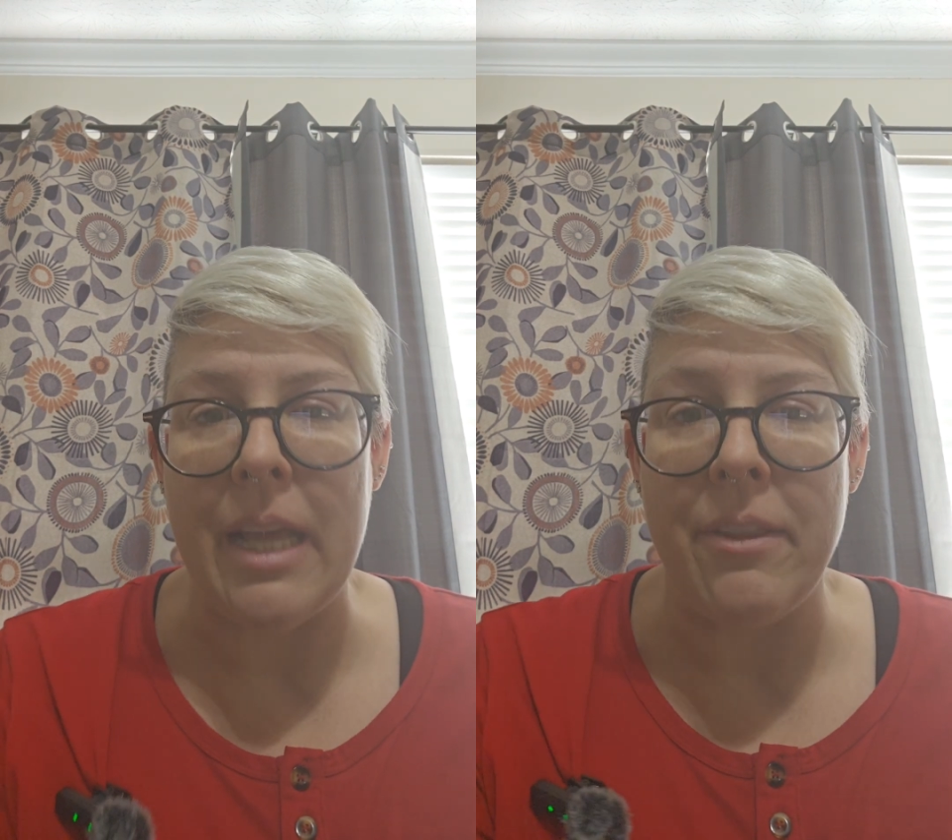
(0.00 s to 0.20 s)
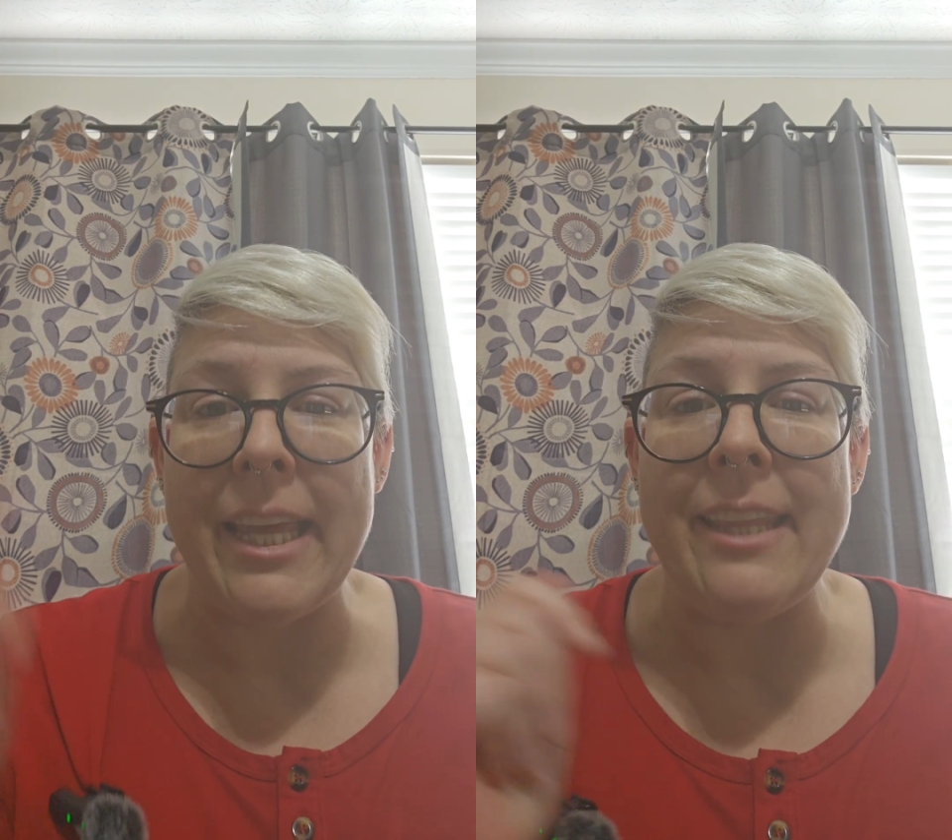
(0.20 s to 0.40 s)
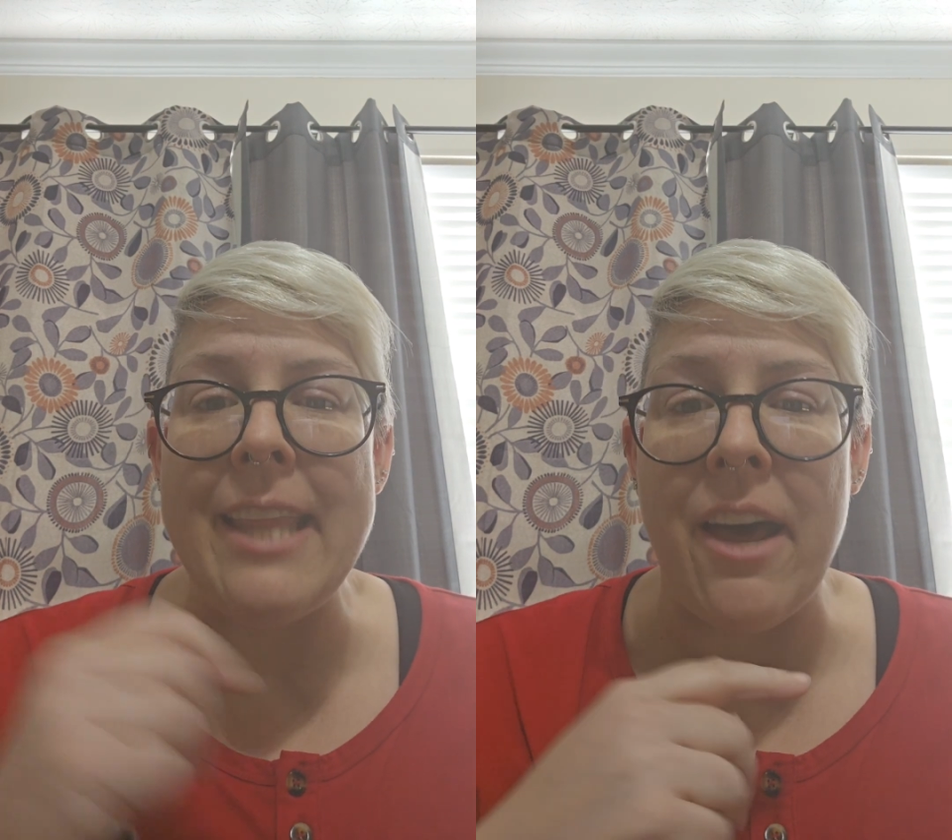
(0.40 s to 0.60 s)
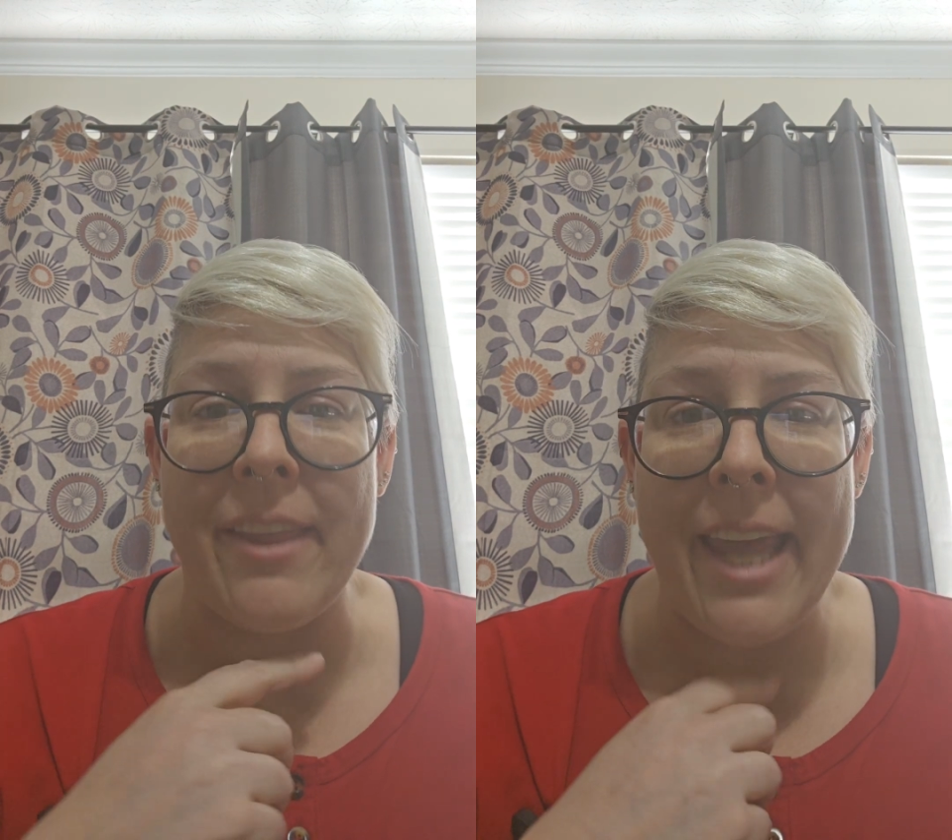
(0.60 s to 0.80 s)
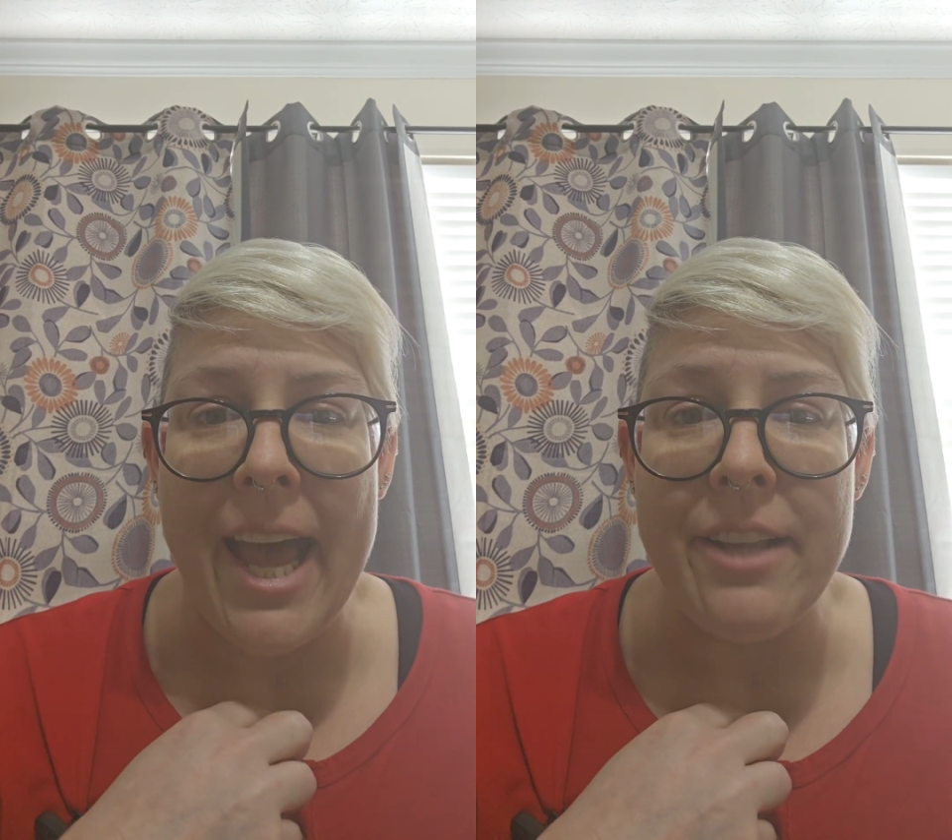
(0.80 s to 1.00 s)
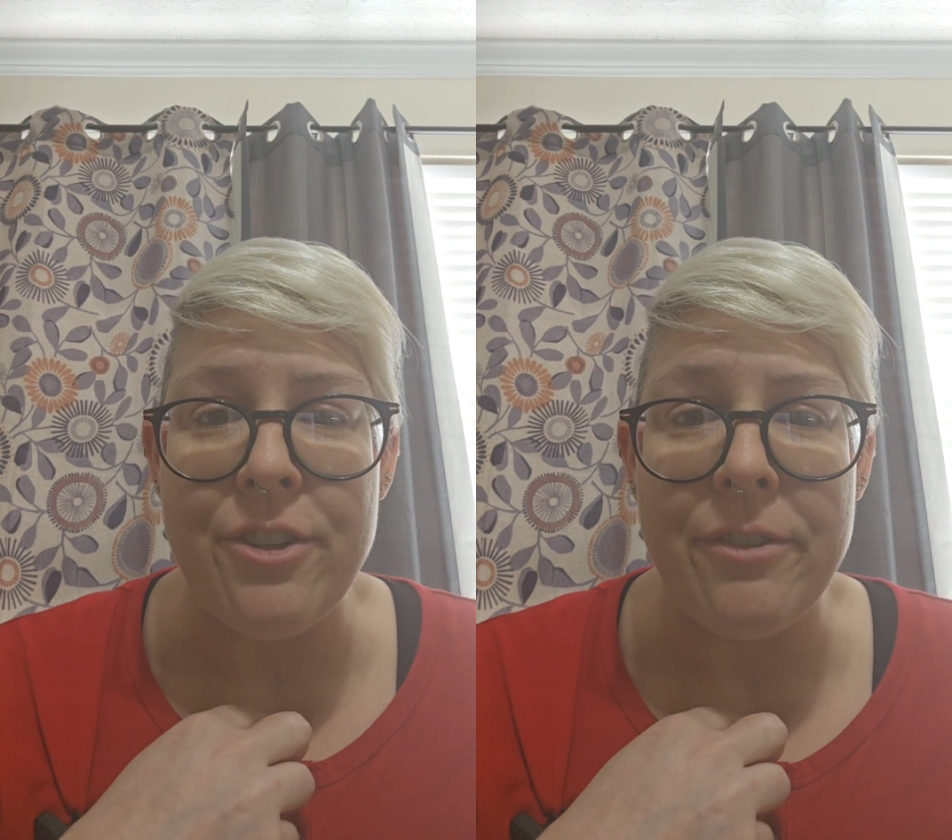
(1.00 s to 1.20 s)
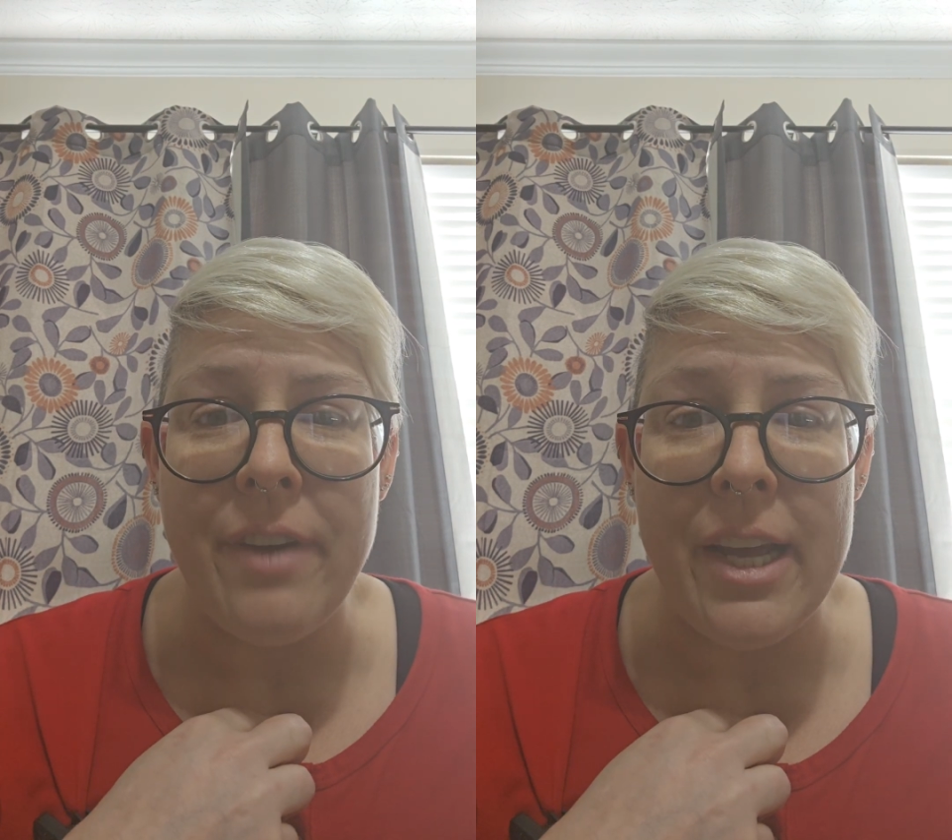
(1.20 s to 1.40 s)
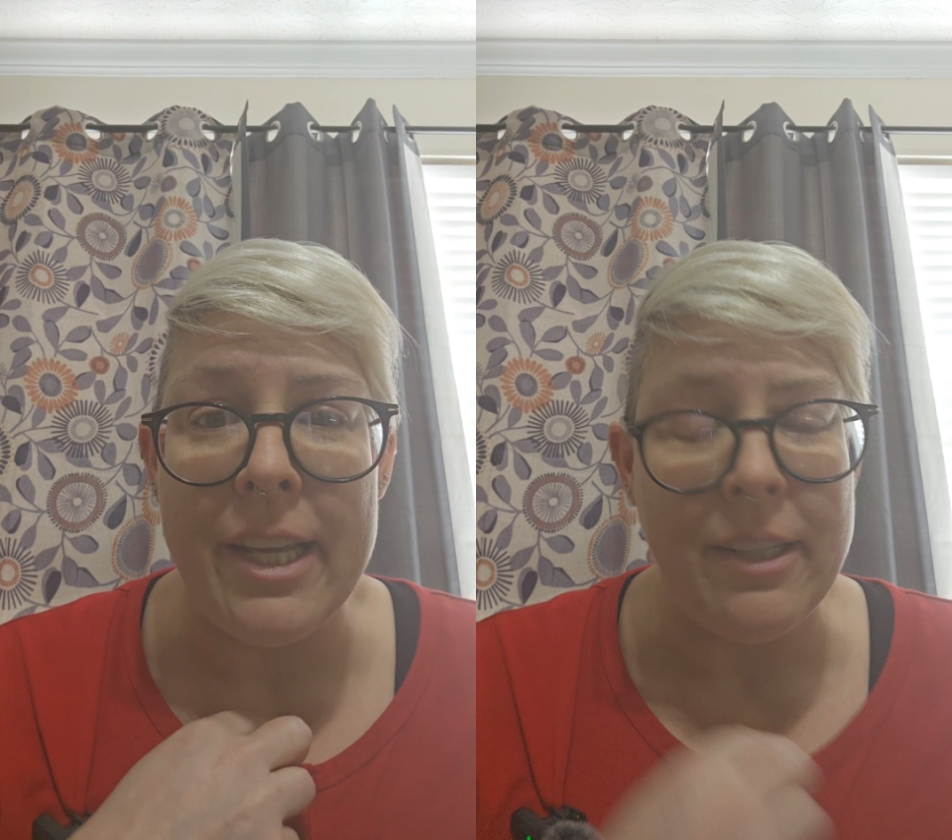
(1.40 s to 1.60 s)
Now the cats are
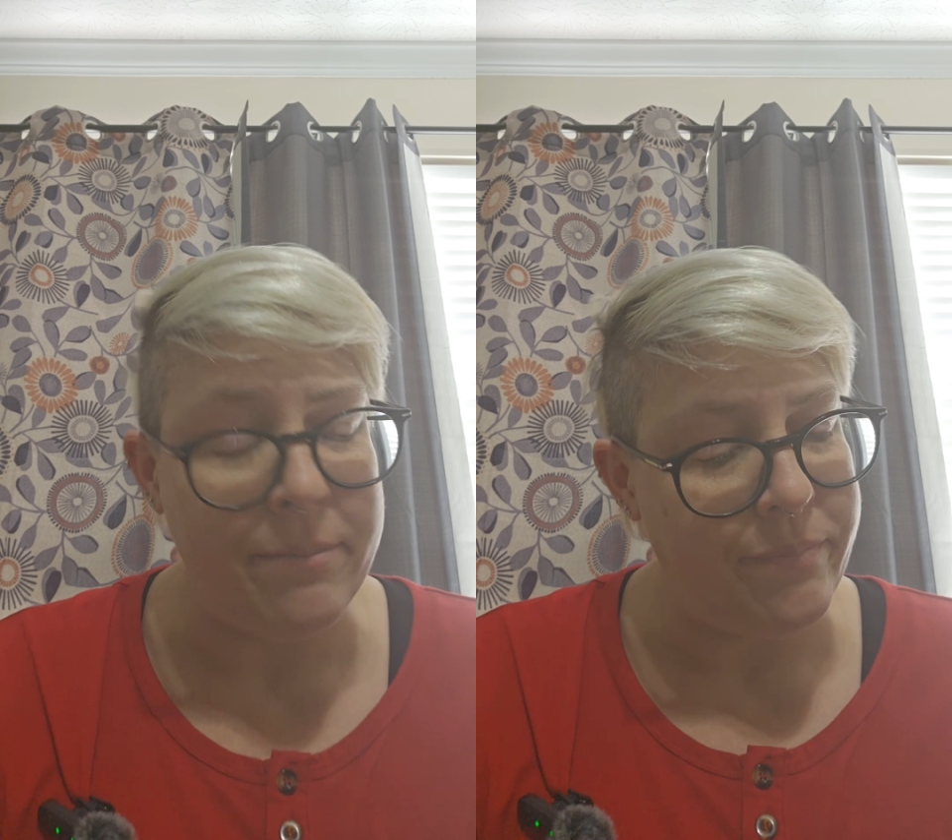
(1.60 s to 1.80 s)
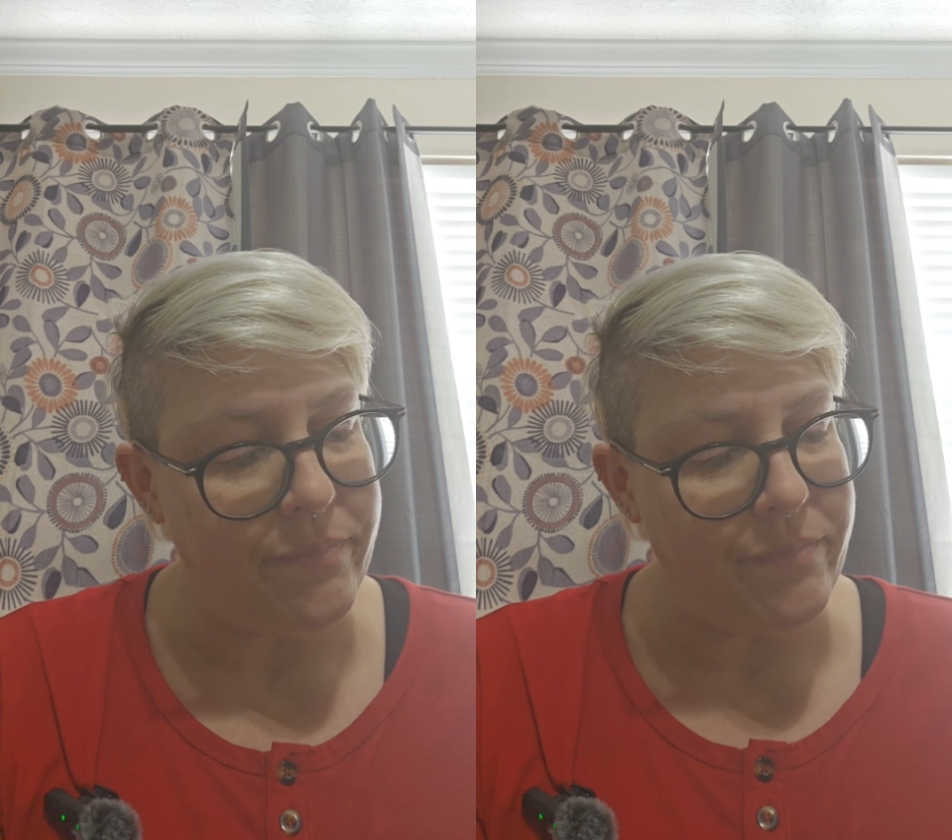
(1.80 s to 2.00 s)
fighting.